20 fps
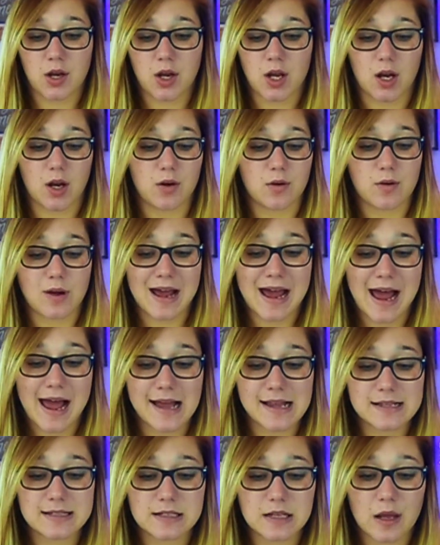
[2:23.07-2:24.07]
you know,
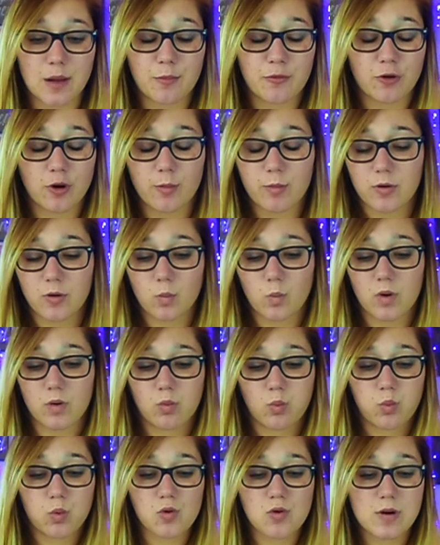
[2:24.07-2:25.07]
has a problem
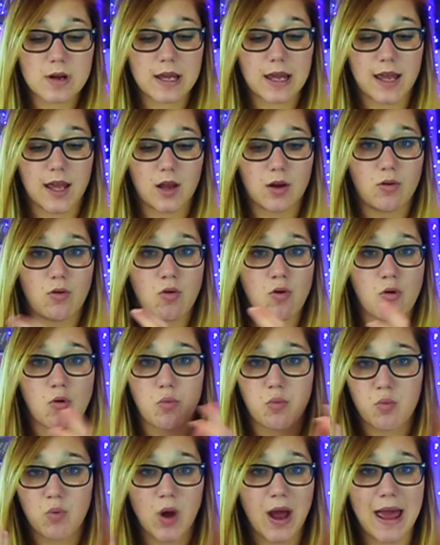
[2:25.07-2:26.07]
with walking
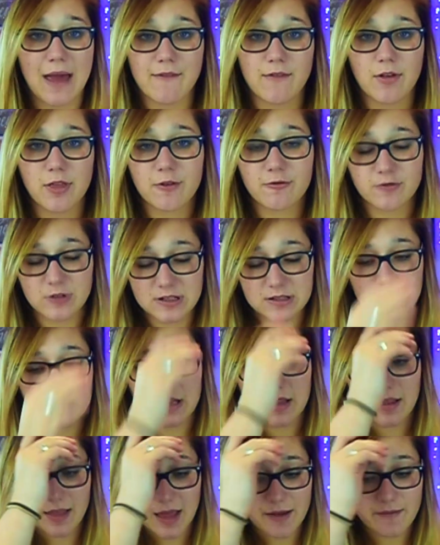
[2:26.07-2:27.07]
or whatever the
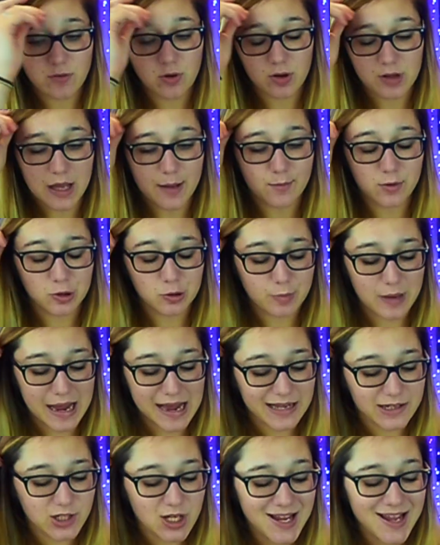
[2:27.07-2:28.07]
reason that they've got that blue
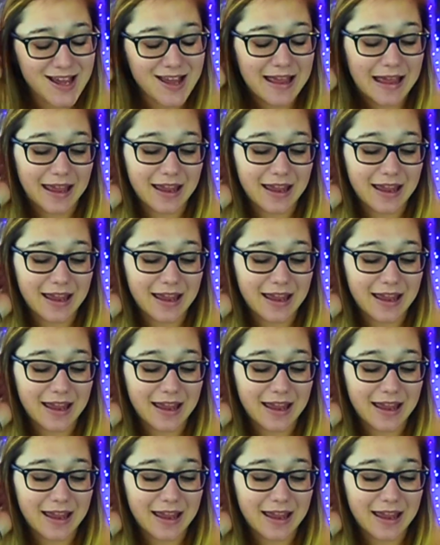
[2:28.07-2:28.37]
badge.